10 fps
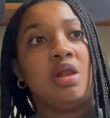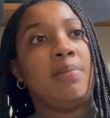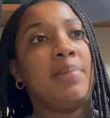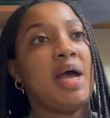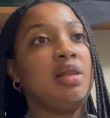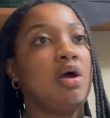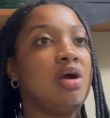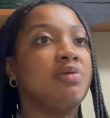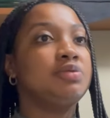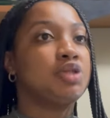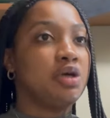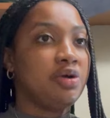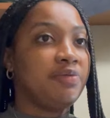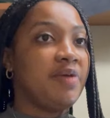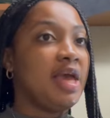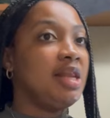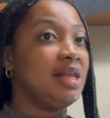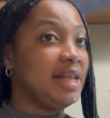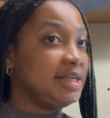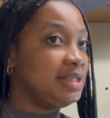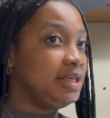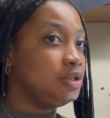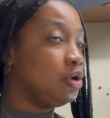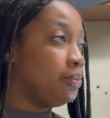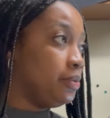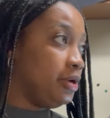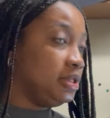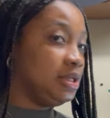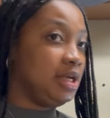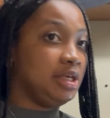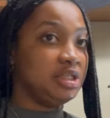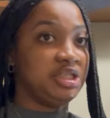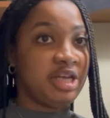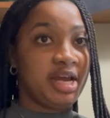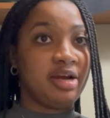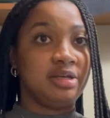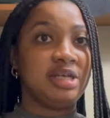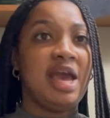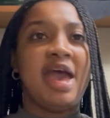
by Laura Drove and Alexei Toporinsky, shares